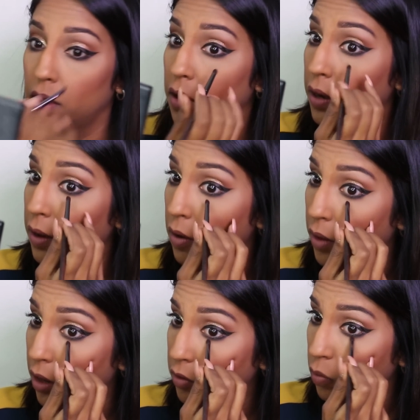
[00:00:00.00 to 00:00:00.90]
I know,
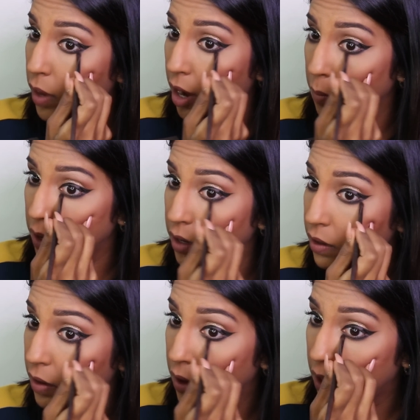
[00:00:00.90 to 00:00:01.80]
it looks weird, but
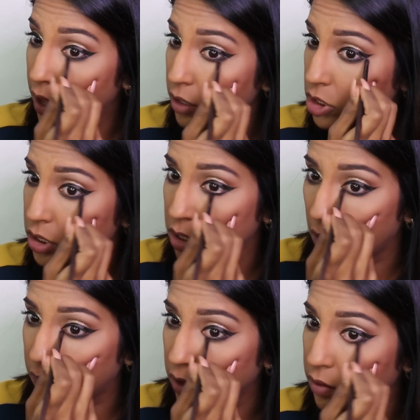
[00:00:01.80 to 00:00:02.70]
it just
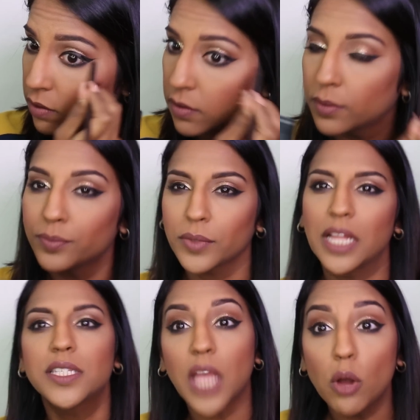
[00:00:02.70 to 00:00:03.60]
softens.
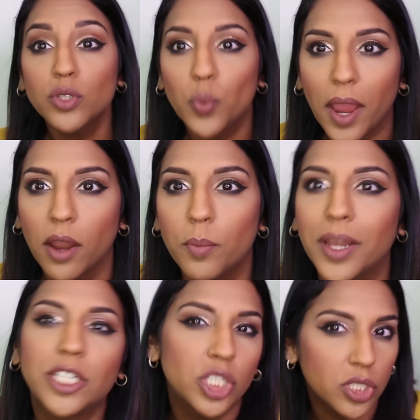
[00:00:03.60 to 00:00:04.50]
It sounds weird,
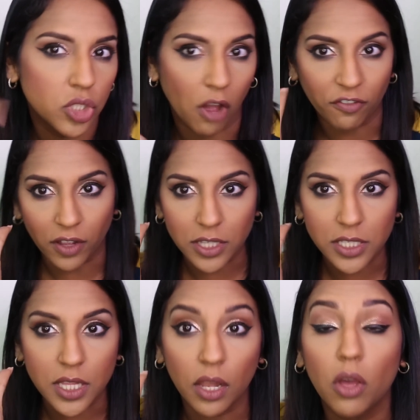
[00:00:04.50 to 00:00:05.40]
but it just
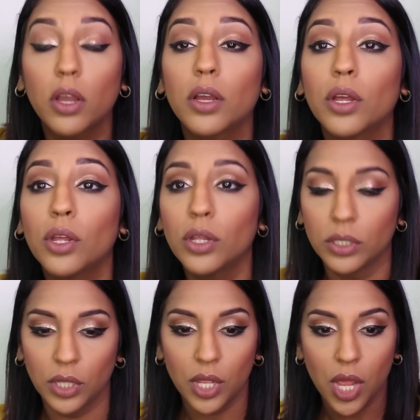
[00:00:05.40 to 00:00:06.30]
softens the look.
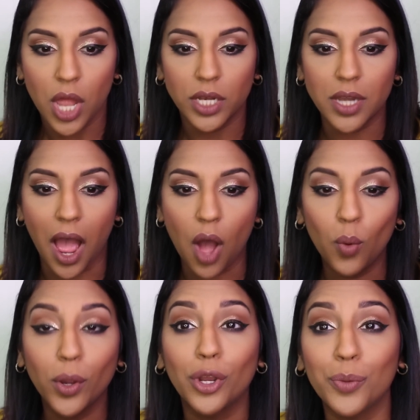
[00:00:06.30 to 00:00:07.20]

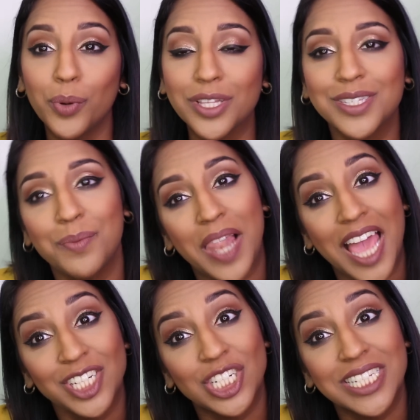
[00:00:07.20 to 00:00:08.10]
Now we're going to put some
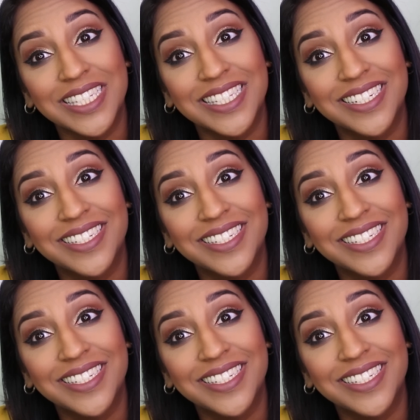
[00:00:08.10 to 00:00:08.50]
lashes.